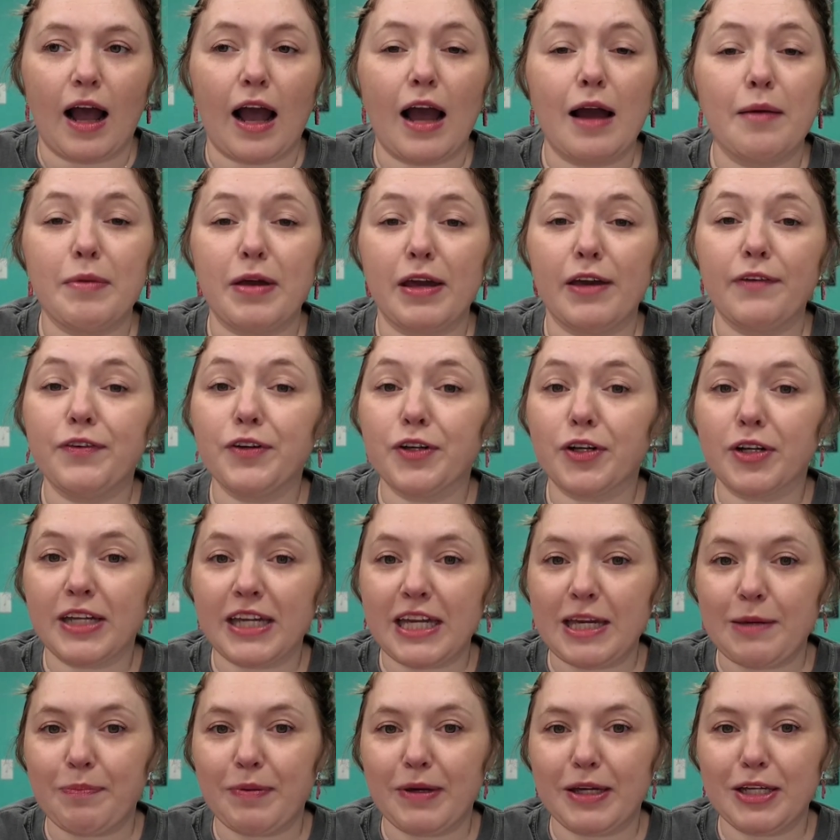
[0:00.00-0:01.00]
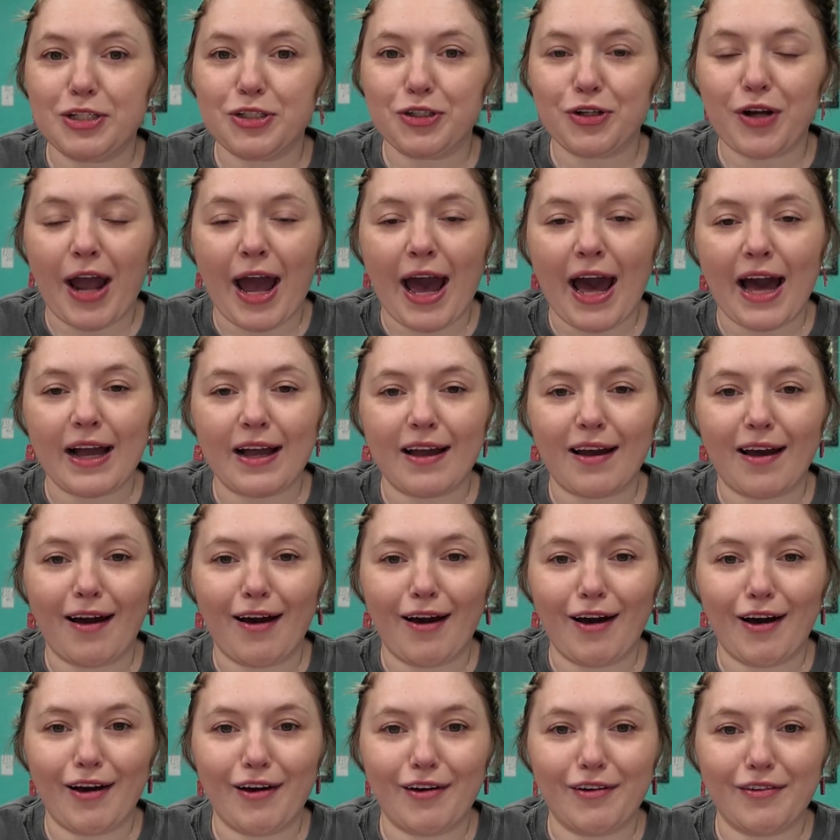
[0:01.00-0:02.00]
If you're keeping track
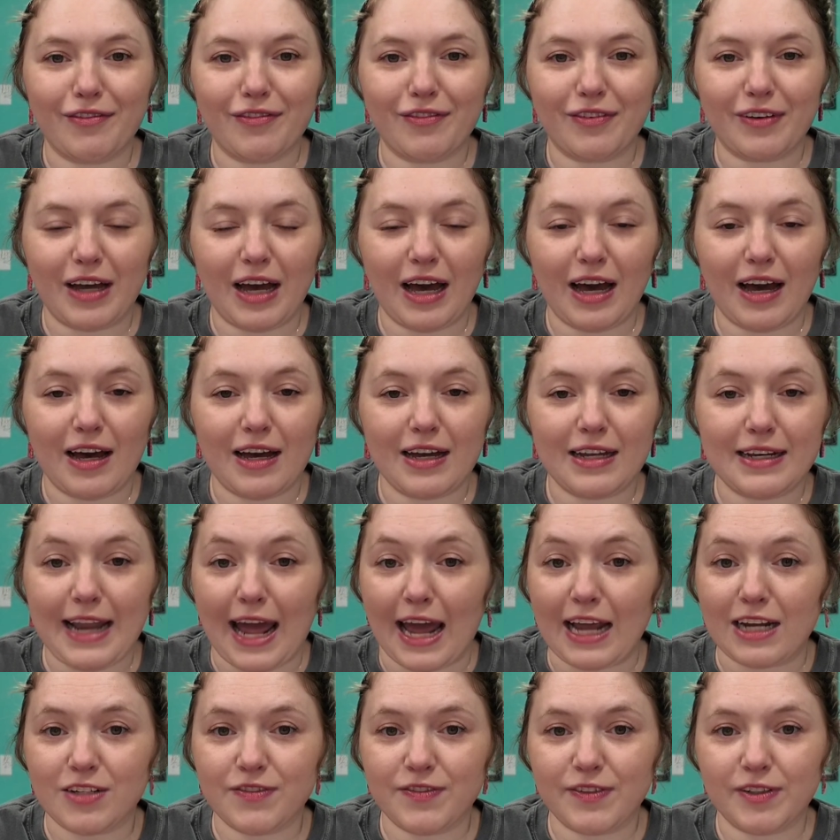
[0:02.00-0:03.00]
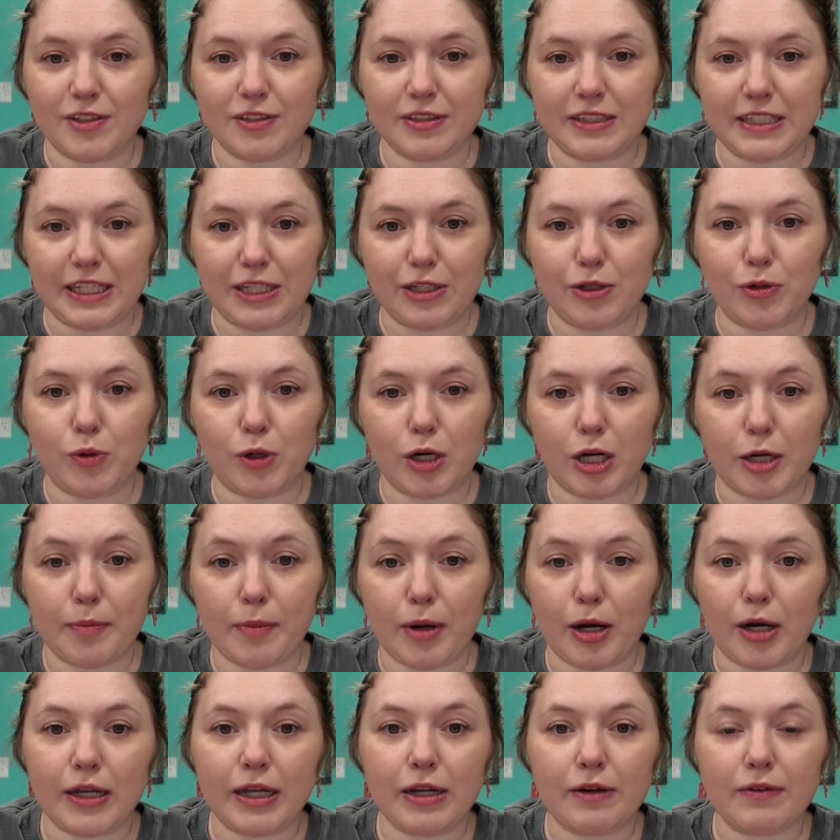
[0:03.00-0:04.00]
of Nashville Needlework
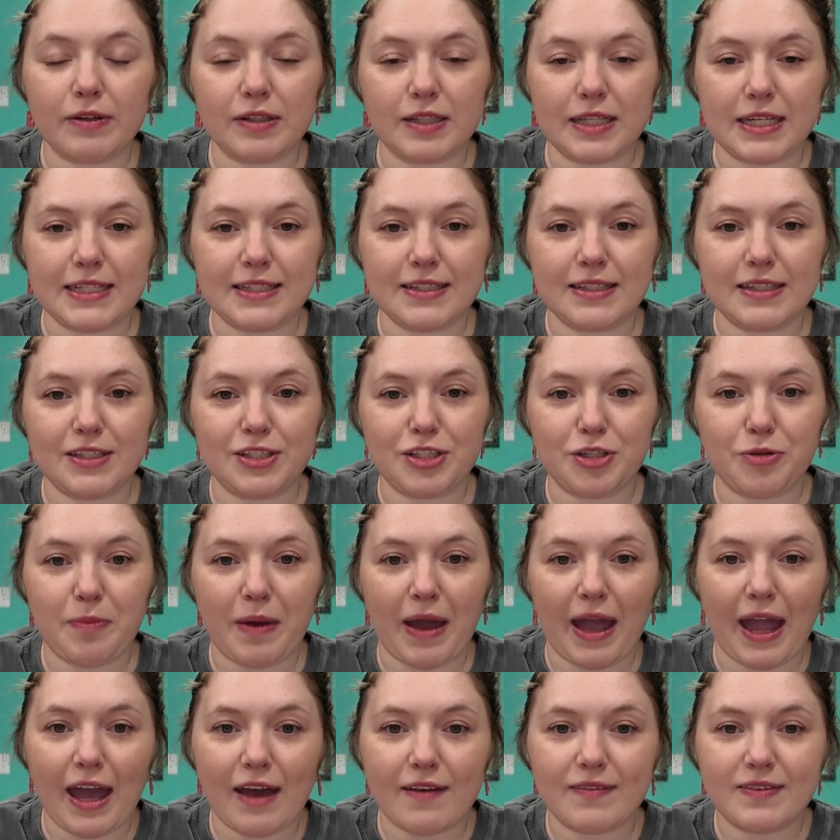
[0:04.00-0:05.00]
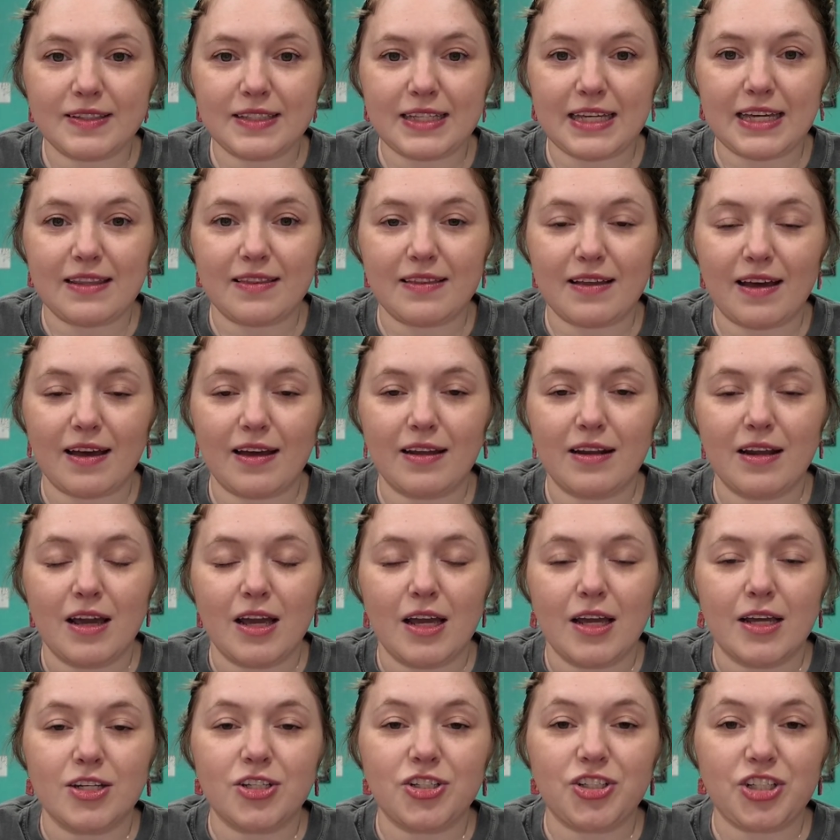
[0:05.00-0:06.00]
Market releases, you may have seen that
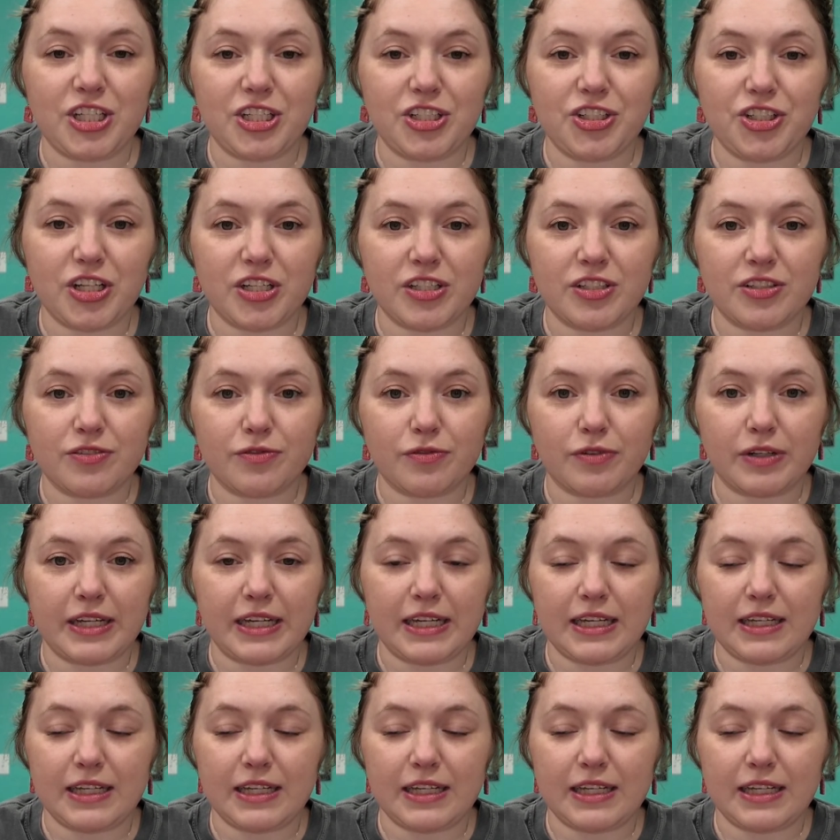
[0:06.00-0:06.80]
she just